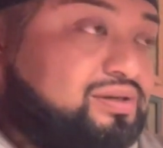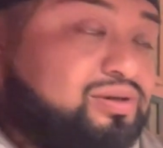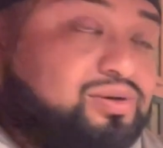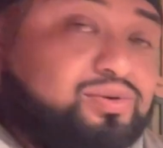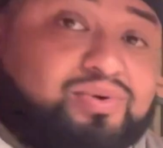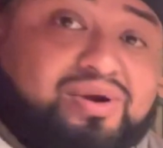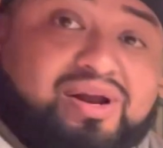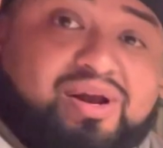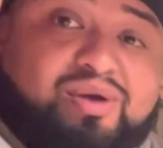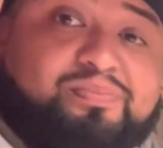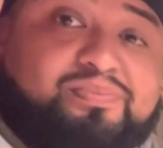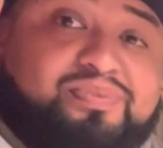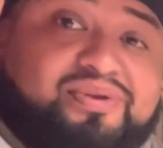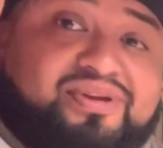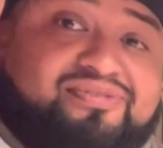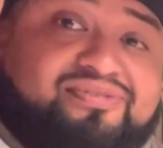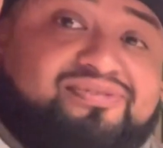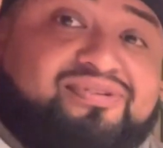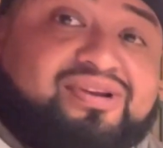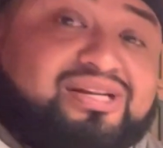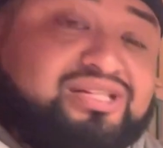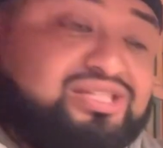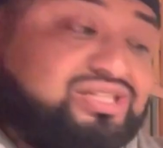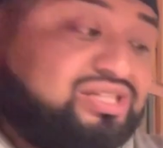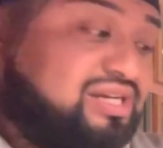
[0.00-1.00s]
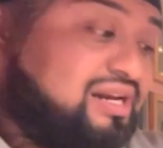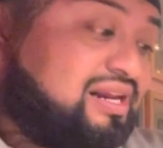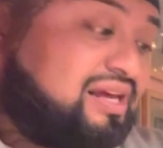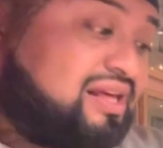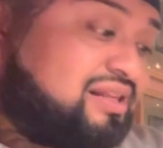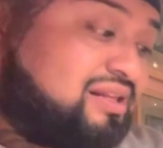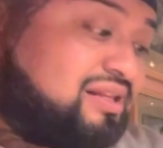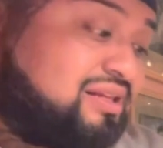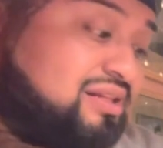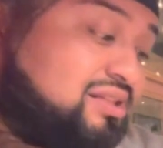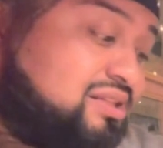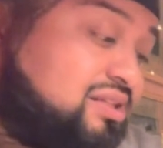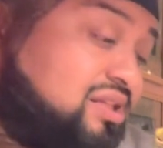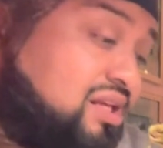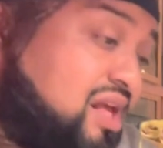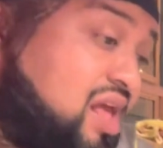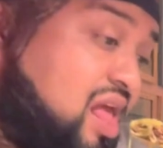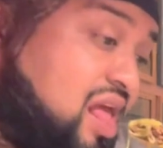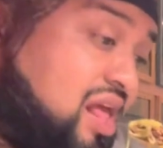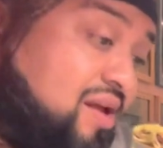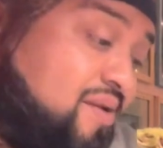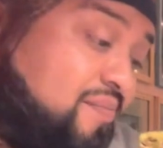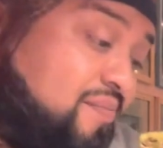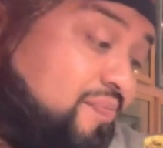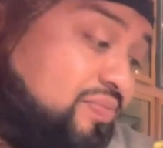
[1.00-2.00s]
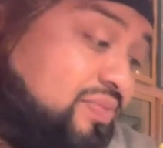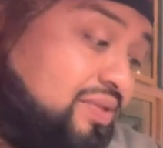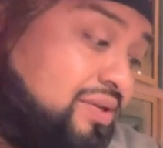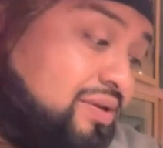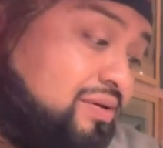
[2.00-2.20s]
beef. Ground beef enchiladas. With some like